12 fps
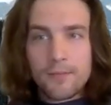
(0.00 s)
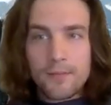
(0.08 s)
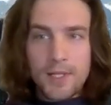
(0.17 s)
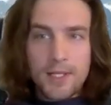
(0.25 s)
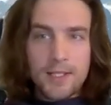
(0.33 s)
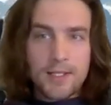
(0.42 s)

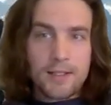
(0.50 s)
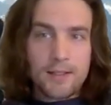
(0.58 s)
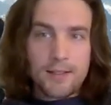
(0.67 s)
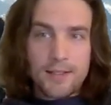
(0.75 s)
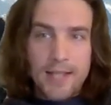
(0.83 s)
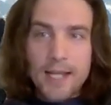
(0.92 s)
This
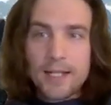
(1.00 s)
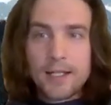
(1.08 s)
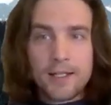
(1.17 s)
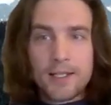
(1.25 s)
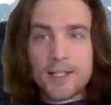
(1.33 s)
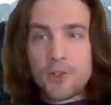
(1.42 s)

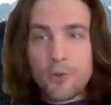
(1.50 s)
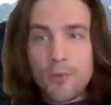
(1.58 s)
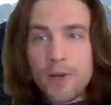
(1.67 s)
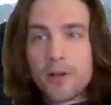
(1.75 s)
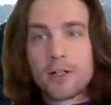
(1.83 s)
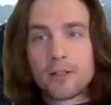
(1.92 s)
data, this
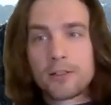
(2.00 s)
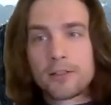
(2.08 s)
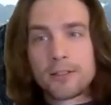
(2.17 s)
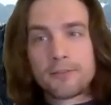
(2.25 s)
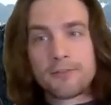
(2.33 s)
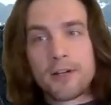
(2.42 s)
numerical
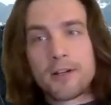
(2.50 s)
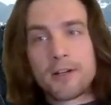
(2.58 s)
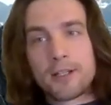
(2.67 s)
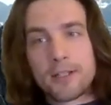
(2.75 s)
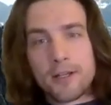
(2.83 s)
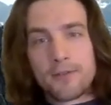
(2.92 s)

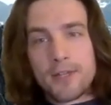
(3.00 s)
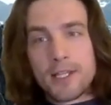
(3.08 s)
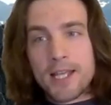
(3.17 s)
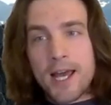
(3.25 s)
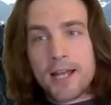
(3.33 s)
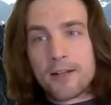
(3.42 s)
invariant of these
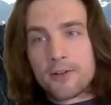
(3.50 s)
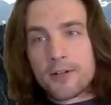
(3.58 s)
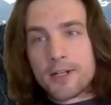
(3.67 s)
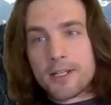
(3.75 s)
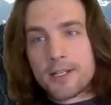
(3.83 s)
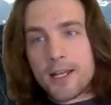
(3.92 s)

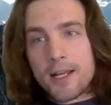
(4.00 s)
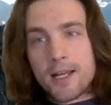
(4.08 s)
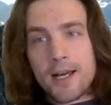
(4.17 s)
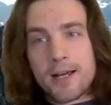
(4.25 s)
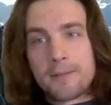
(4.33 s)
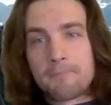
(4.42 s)
categories,
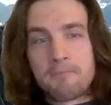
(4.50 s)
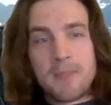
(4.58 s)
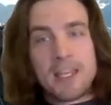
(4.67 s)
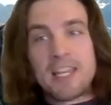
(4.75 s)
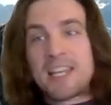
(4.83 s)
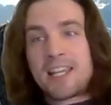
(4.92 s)

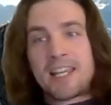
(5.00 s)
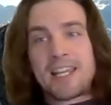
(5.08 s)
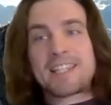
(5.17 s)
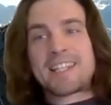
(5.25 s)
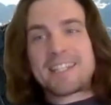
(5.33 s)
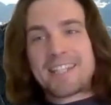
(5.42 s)

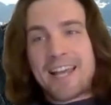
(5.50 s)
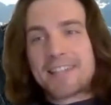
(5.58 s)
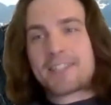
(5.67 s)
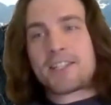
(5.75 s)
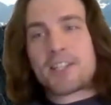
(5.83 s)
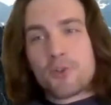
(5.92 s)
isn't
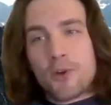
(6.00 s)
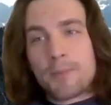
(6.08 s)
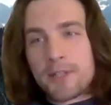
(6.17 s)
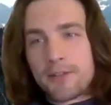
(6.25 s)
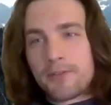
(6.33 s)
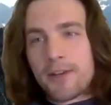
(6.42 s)
as
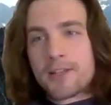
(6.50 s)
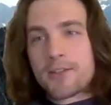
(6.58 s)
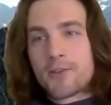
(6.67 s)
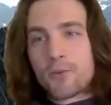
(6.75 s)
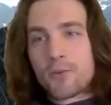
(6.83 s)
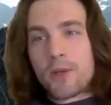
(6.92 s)
descriptive as
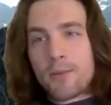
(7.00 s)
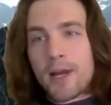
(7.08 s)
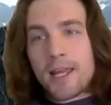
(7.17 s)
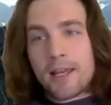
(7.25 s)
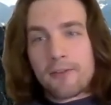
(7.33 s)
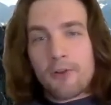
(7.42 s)
we
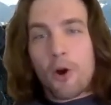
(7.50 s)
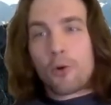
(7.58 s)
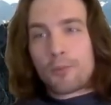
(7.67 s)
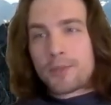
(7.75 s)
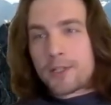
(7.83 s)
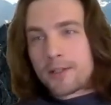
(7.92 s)
might have
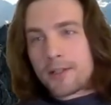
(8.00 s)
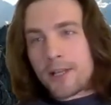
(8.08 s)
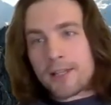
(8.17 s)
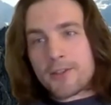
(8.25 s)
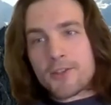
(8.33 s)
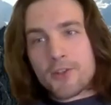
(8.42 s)
hoped.
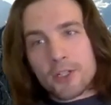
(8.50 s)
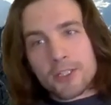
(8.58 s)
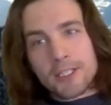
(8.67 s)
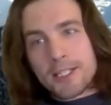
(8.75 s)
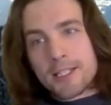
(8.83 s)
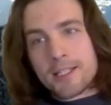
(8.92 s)
It certainly
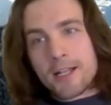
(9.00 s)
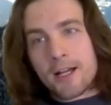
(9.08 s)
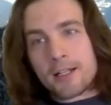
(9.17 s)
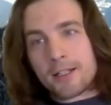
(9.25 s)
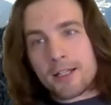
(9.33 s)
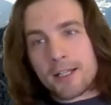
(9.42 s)
does not
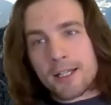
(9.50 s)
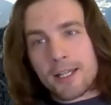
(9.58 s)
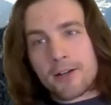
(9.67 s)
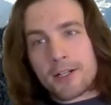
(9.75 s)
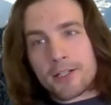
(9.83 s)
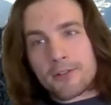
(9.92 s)

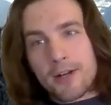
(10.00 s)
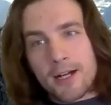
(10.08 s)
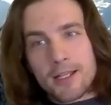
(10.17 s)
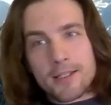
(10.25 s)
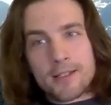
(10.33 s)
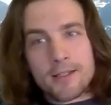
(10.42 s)

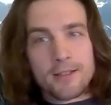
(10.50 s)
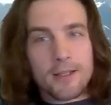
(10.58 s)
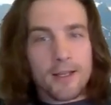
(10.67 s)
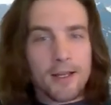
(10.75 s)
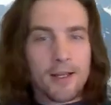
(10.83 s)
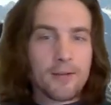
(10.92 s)
characterize
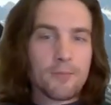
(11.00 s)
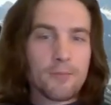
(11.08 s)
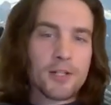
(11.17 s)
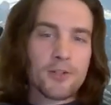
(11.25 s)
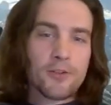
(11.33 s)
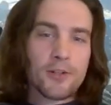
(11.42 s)

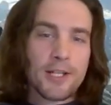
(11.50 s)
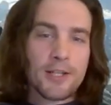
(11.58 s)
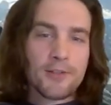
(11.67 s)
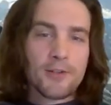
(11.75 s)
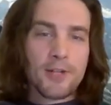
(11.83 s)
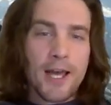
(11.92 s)
modular
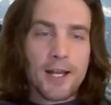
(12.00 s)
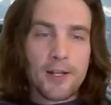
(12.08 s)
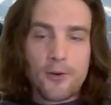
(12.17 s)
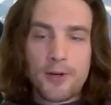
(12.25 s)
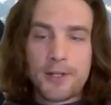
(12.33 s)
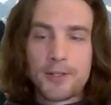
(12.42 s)
tensor
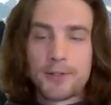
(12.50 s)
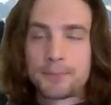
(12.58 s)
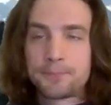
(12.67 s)
categories.